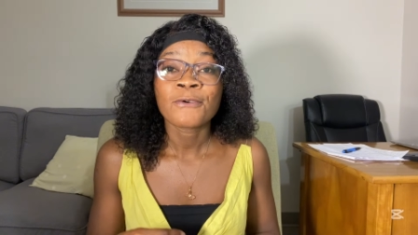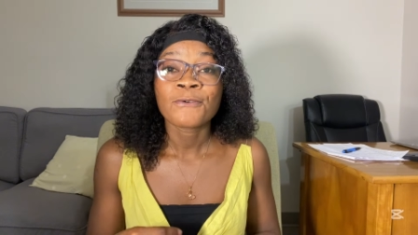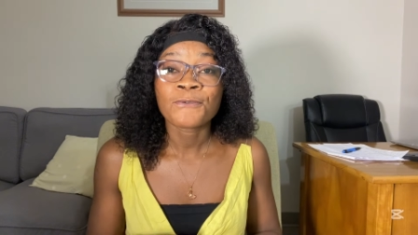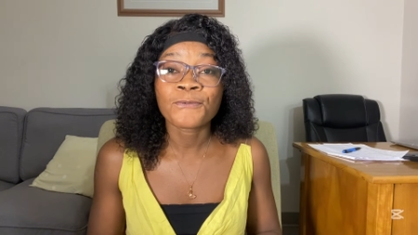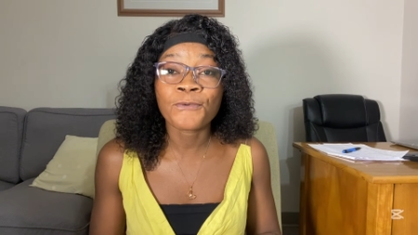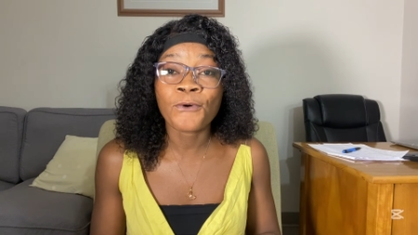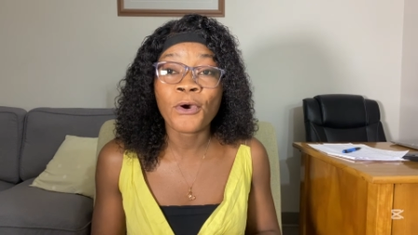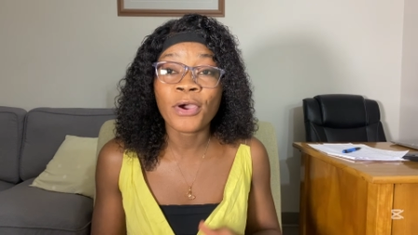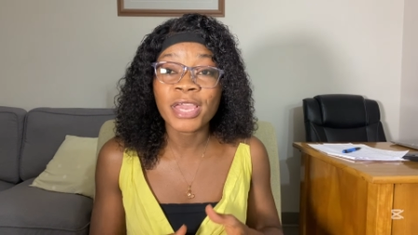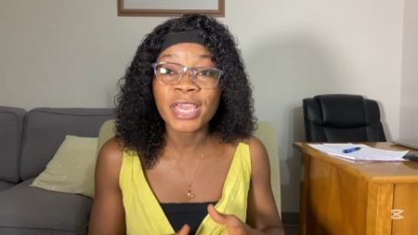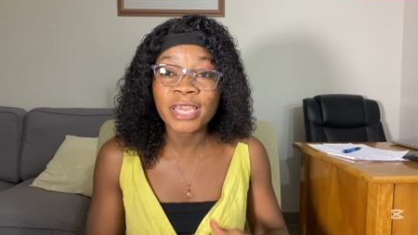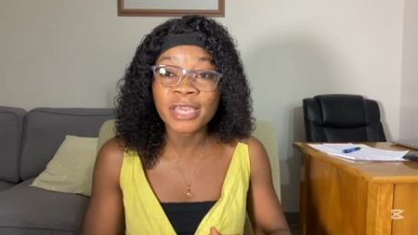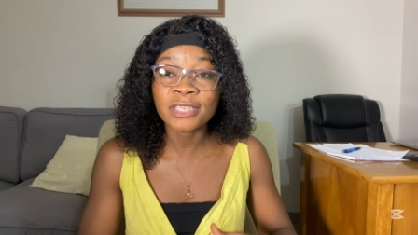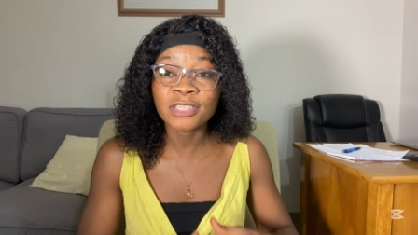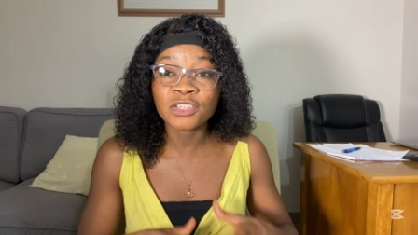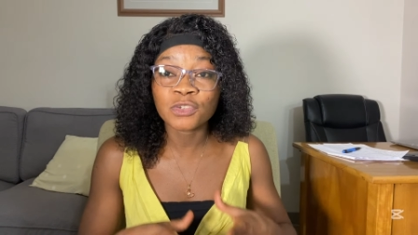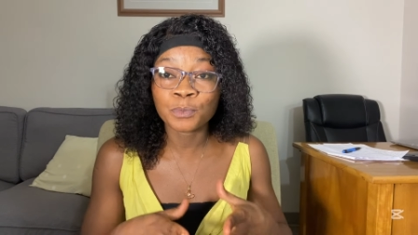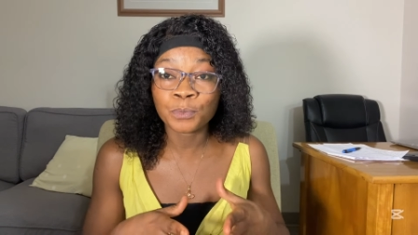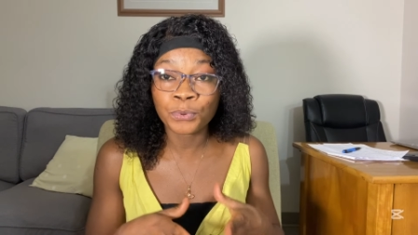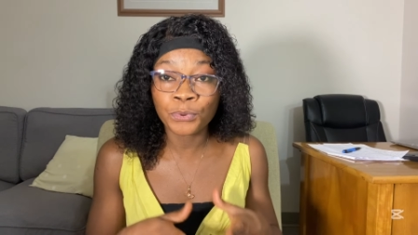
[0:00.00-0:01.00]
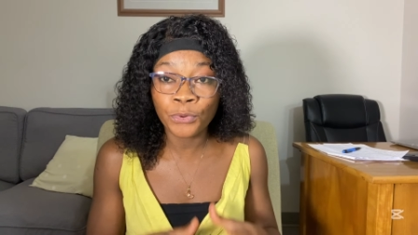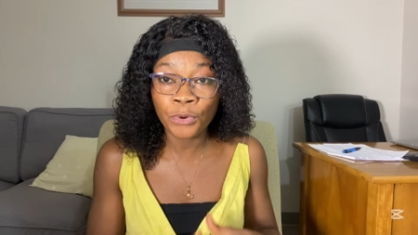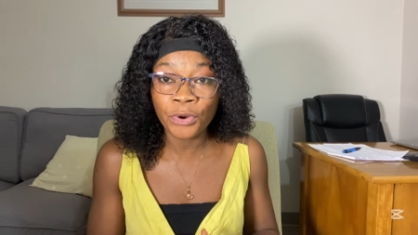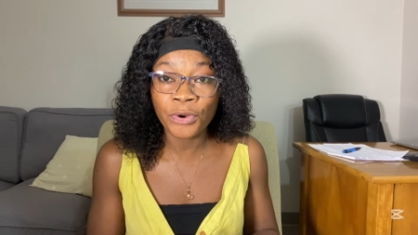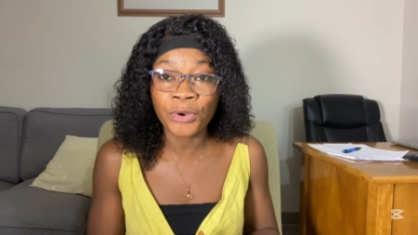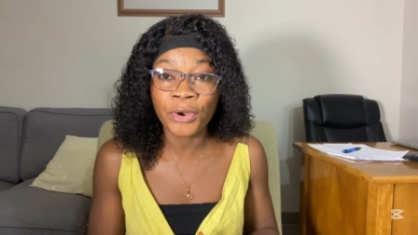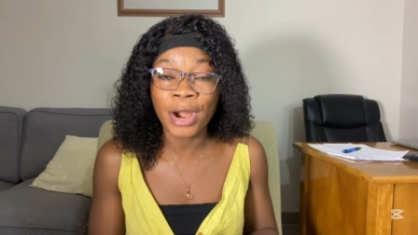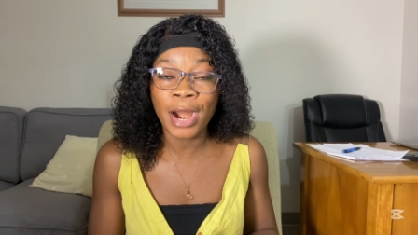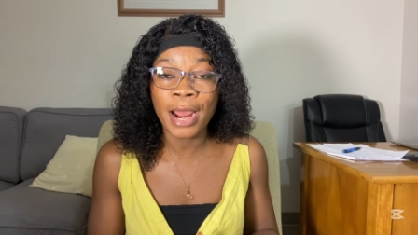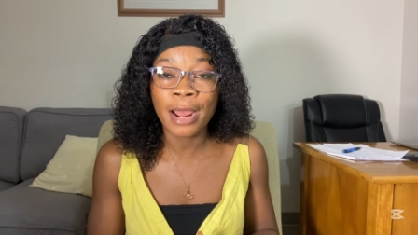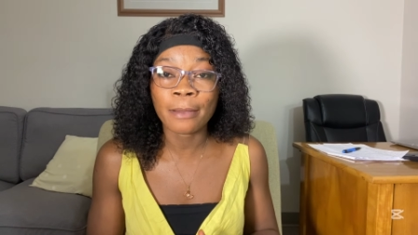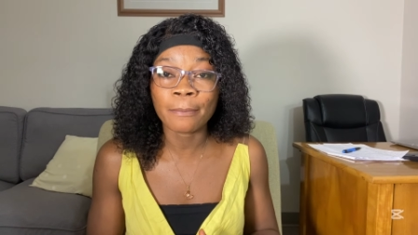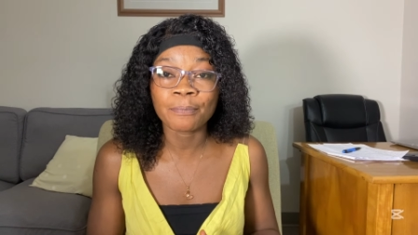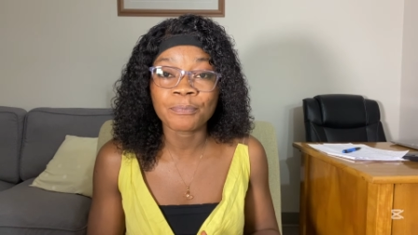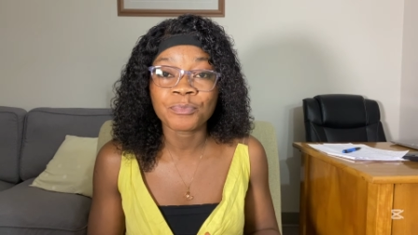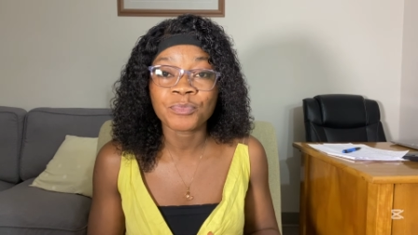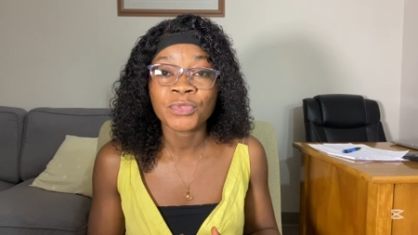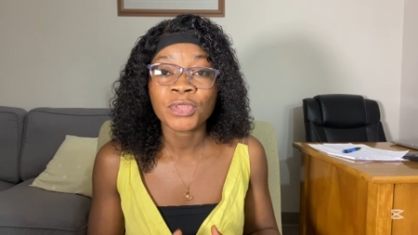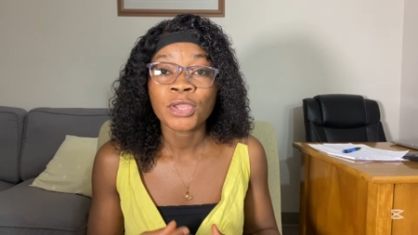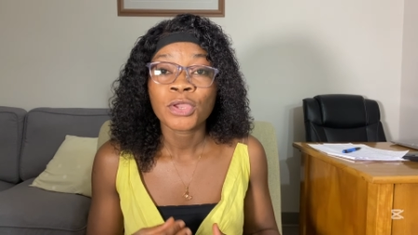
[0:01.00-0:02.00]
for each
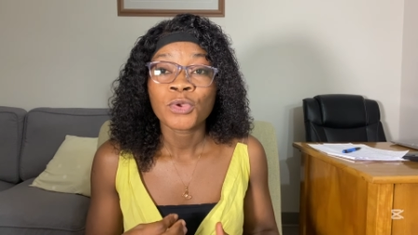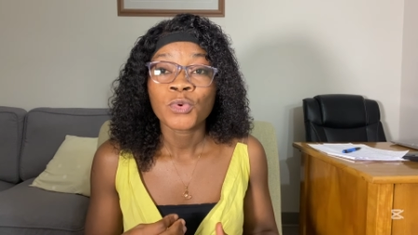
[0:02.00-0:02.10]
program,